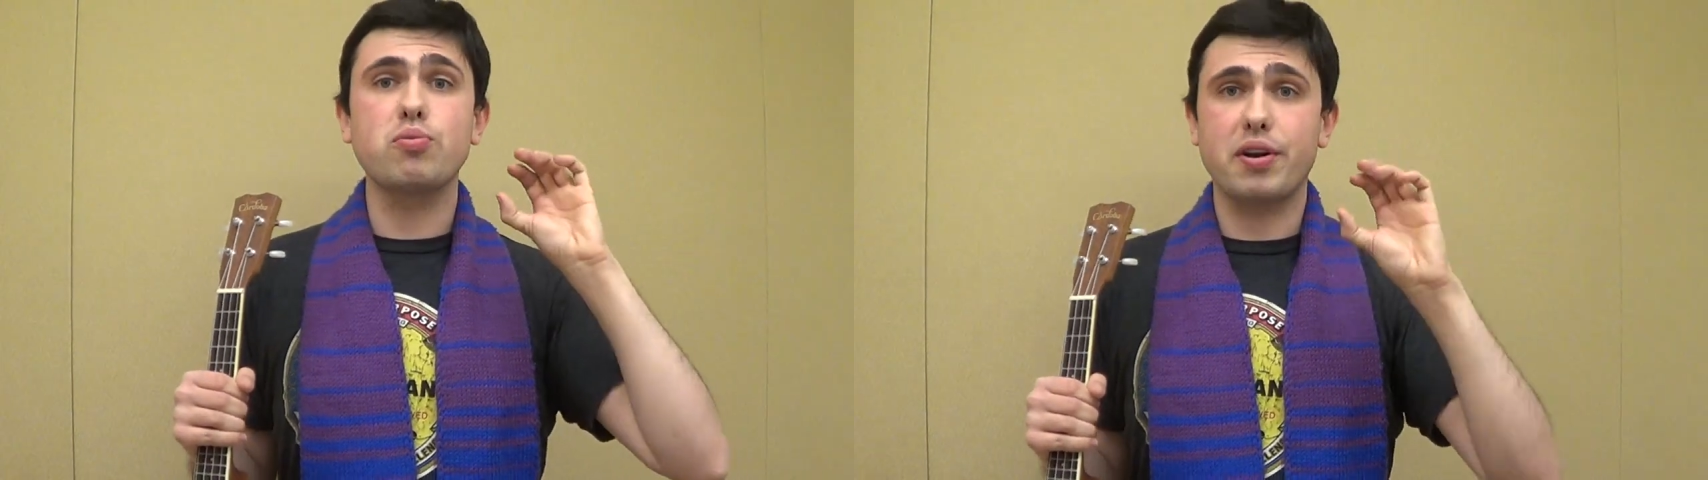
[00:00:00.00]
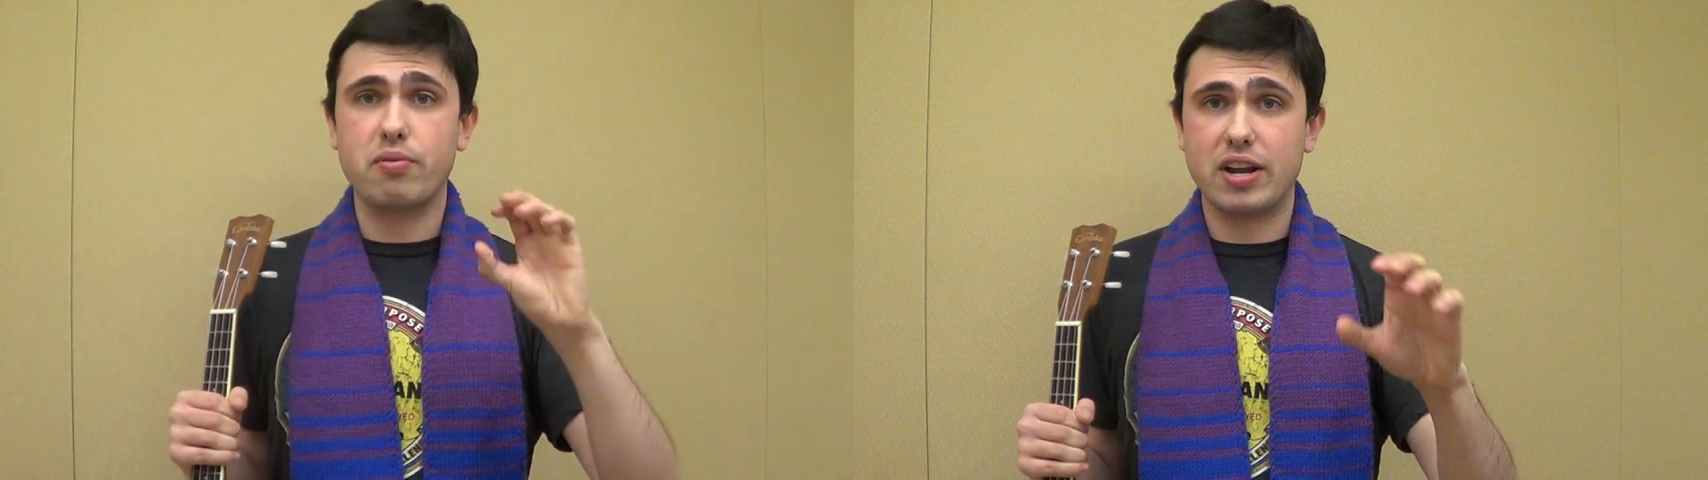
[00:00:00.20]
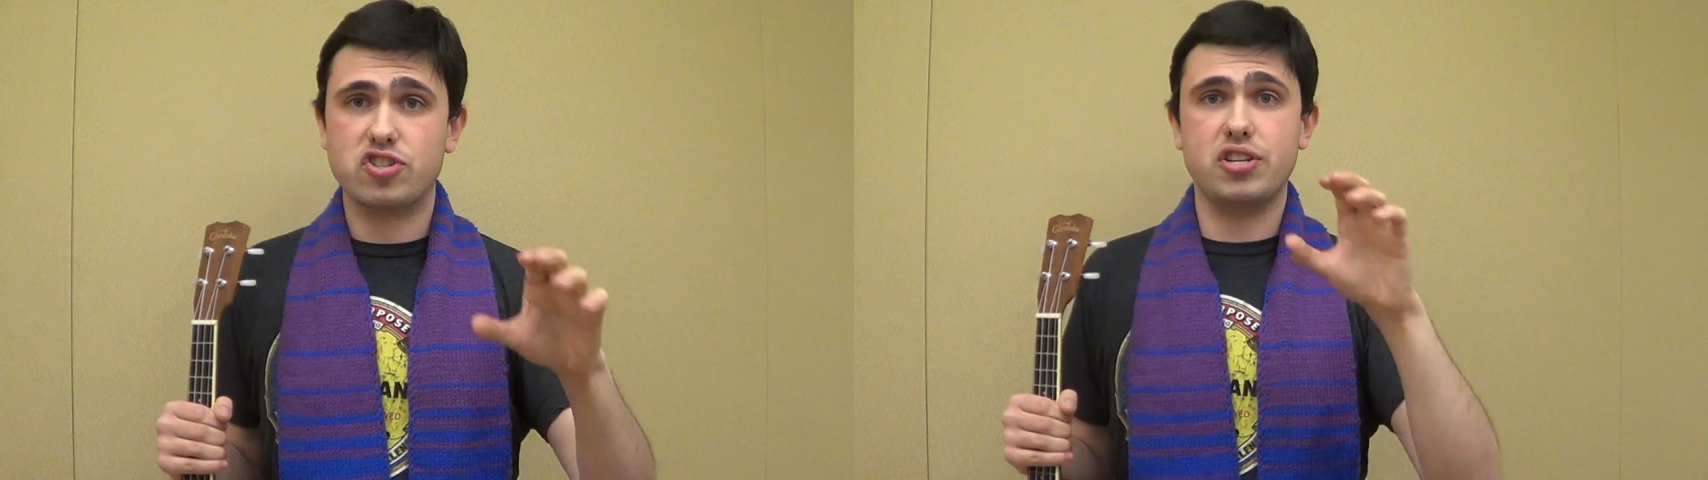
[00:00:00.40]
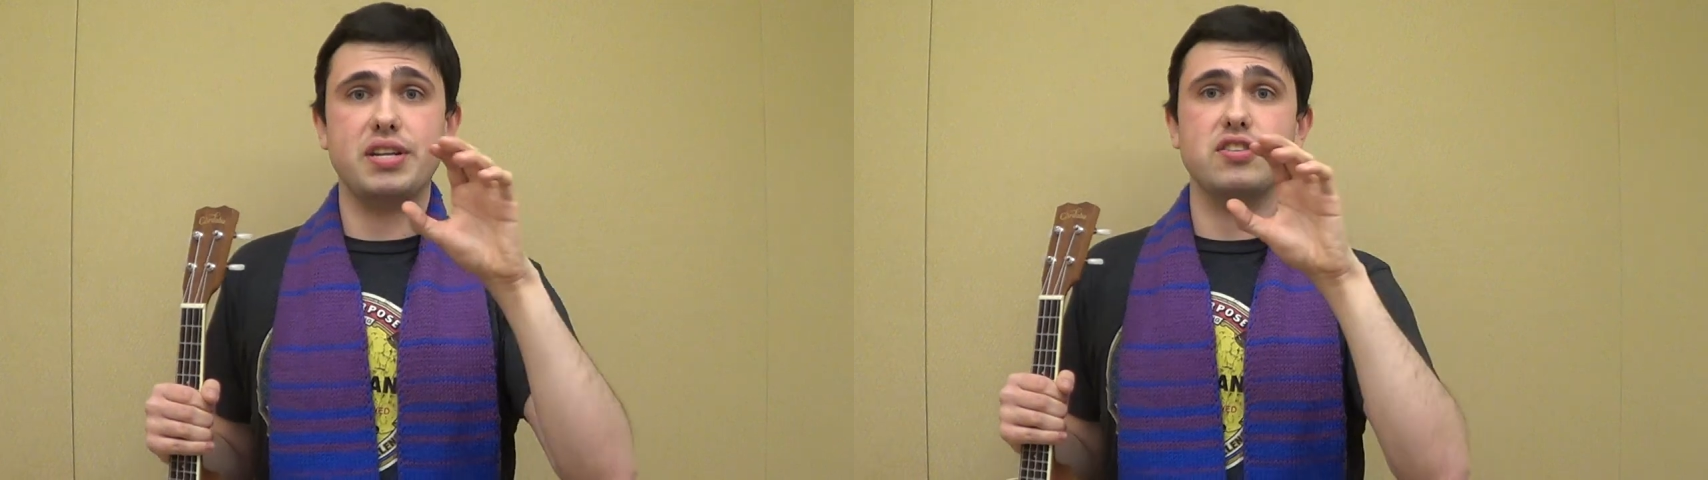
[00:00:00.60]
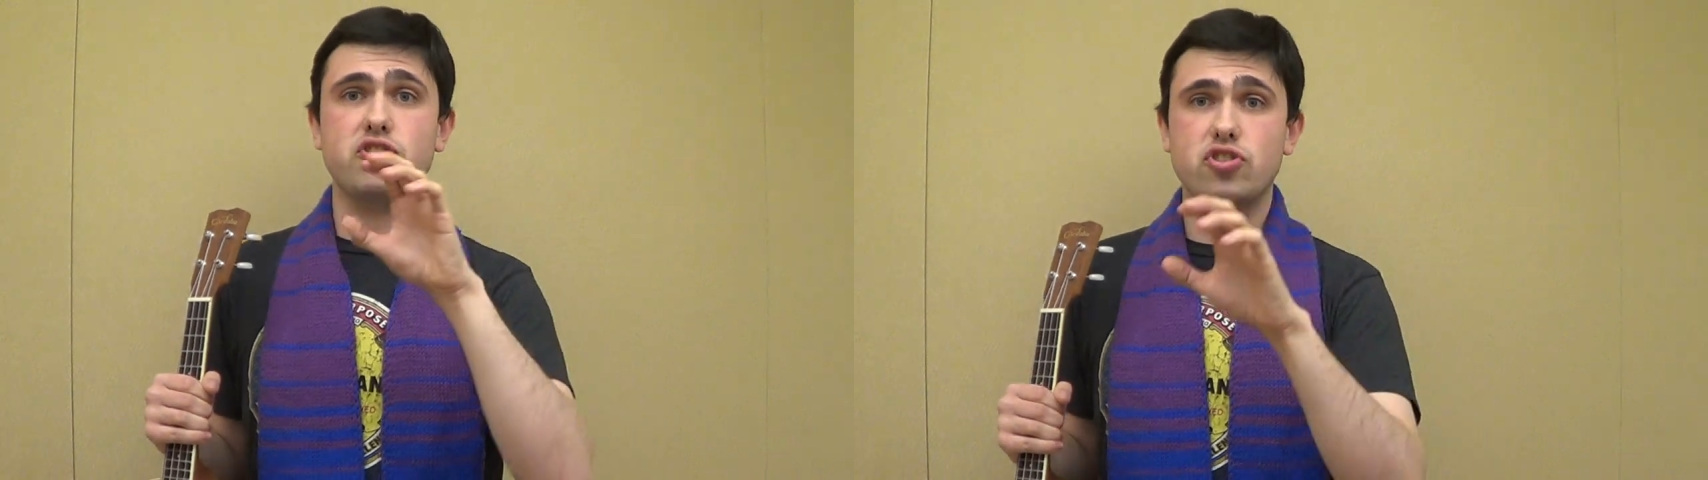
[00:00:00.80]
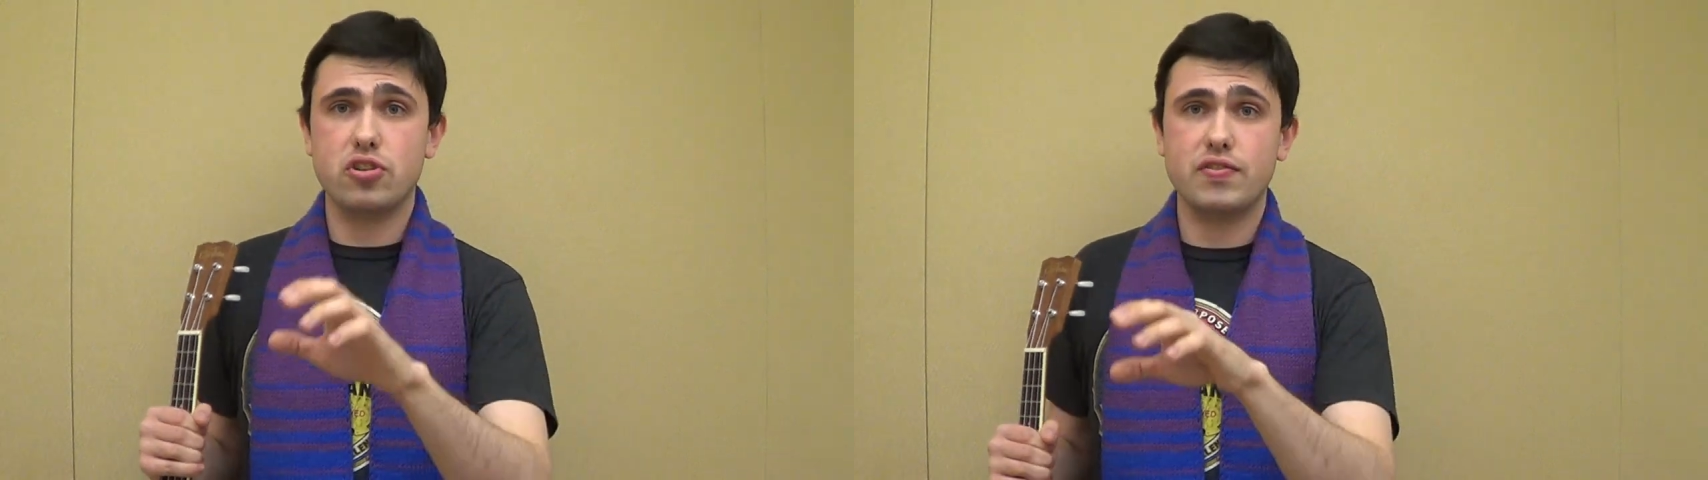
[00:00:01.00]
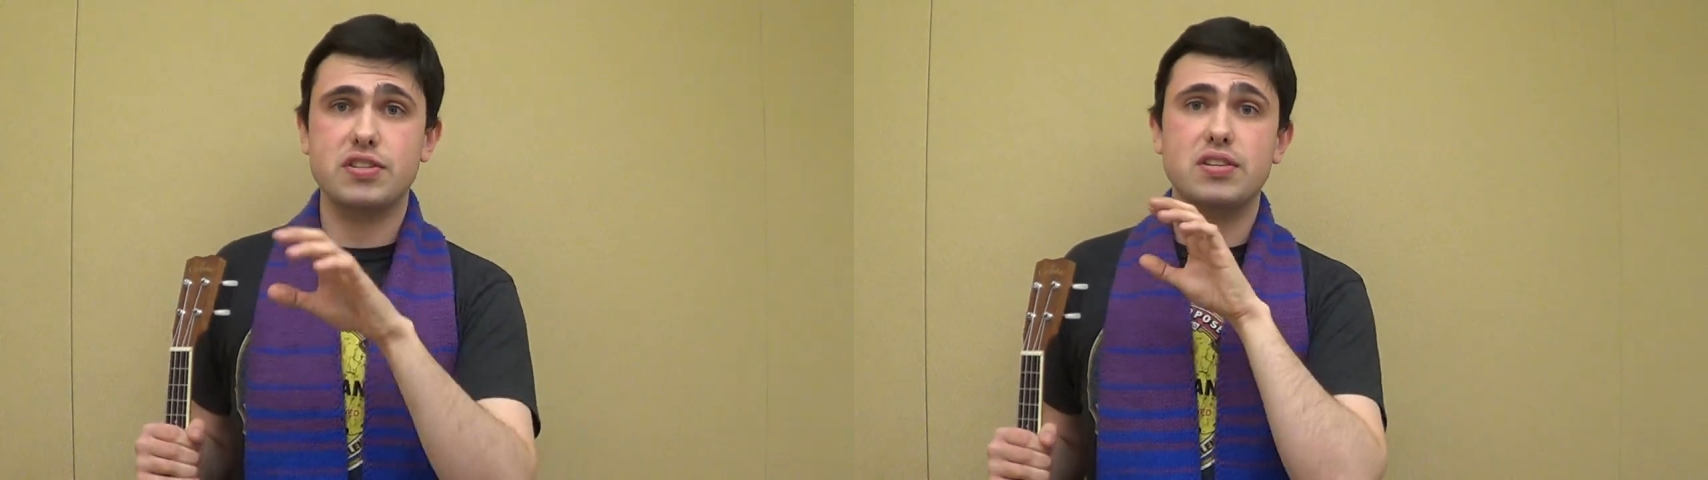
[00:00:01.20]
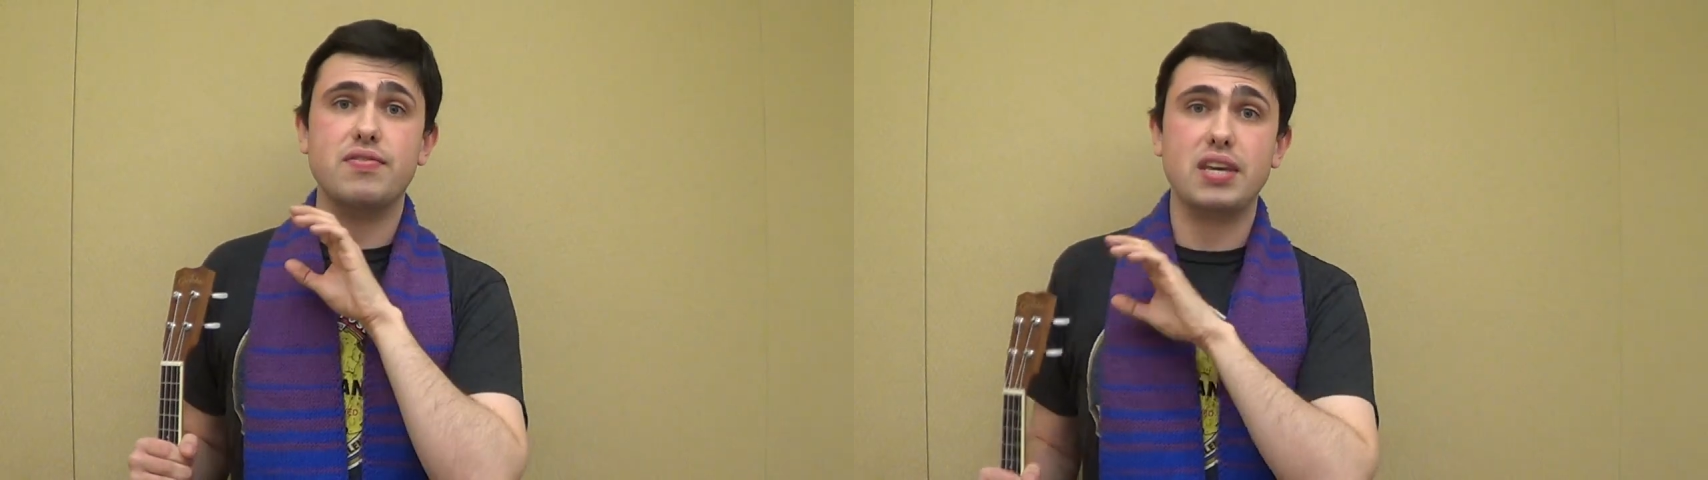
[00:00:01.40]
regression in
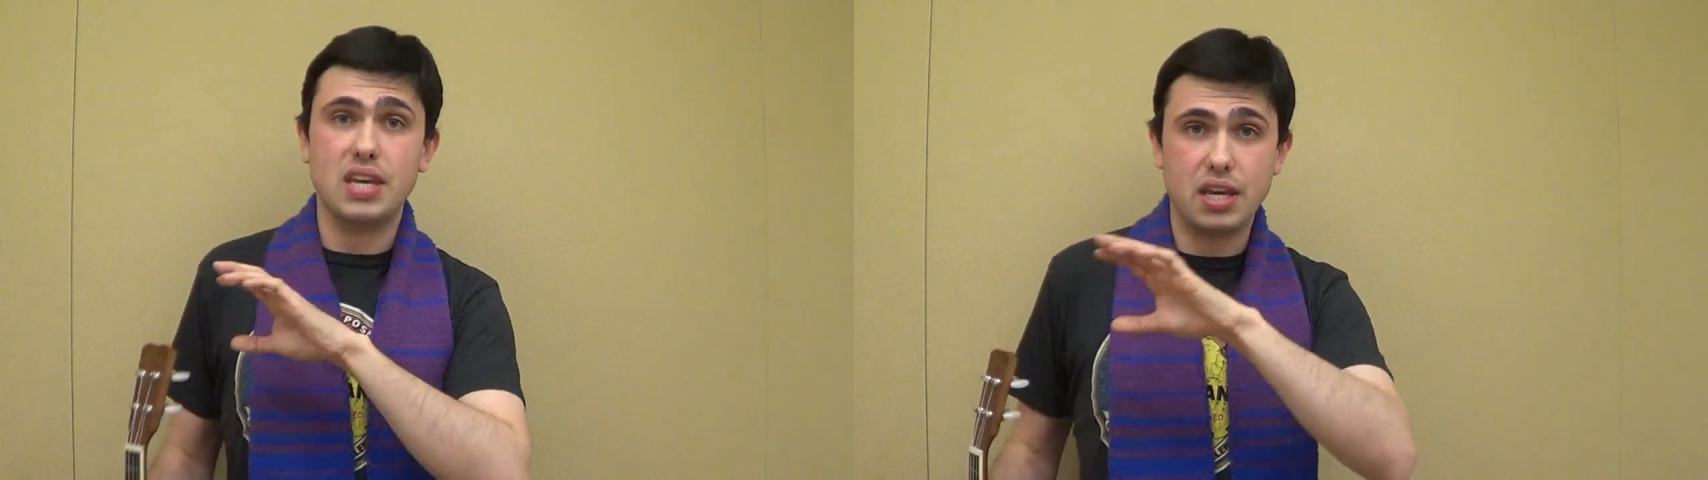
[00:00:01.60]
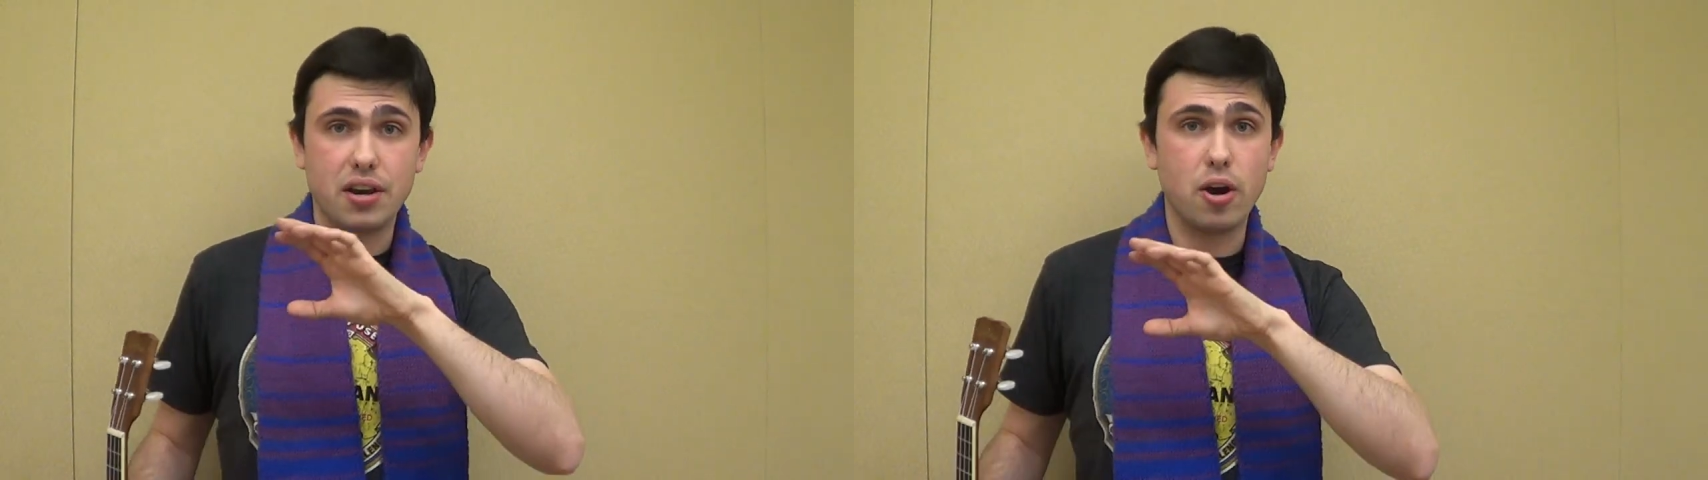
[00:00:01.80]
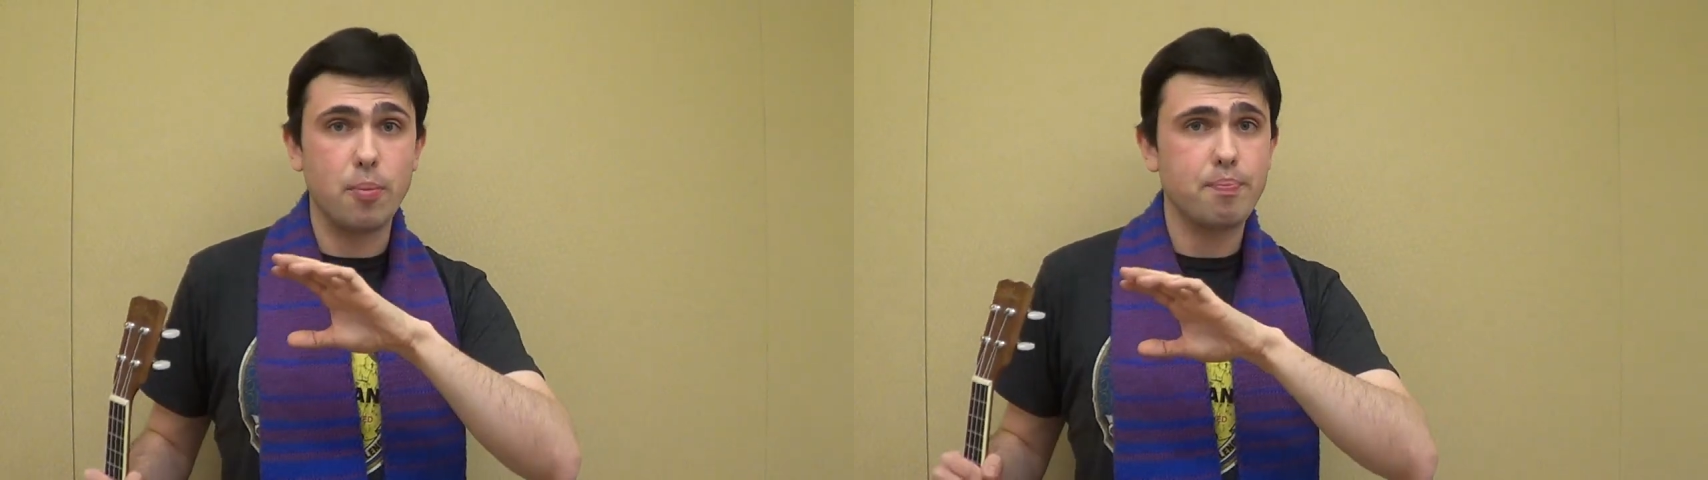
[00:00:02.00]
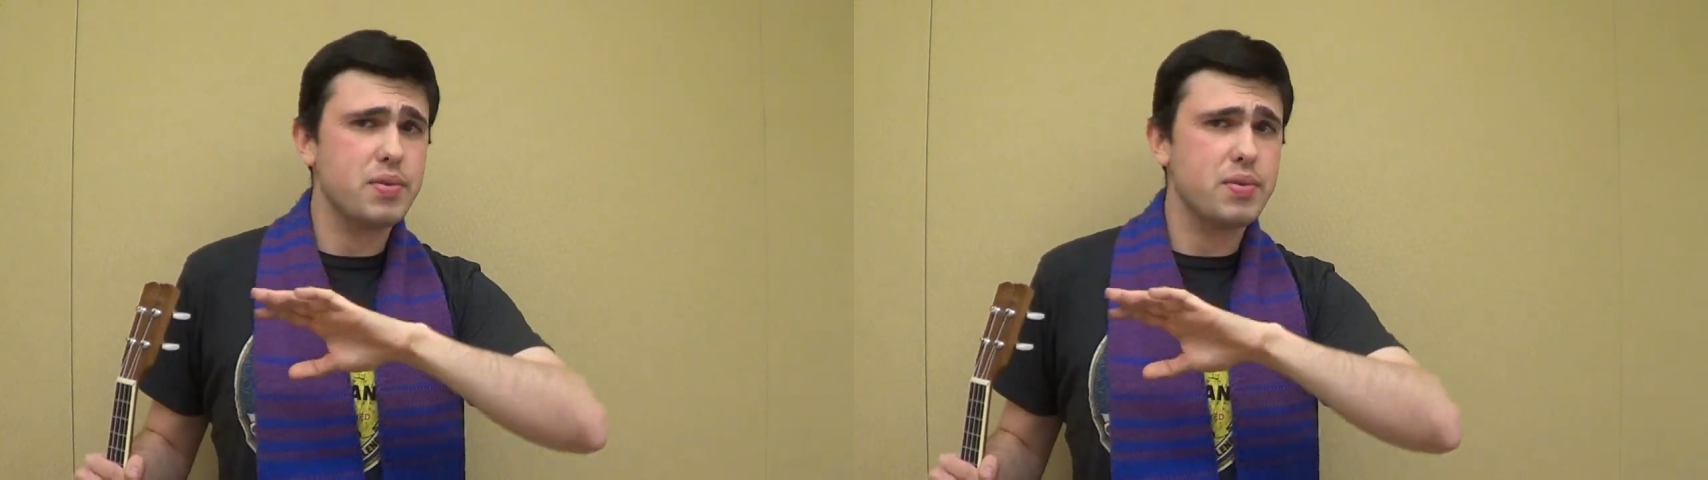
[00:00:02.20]
service of the ego.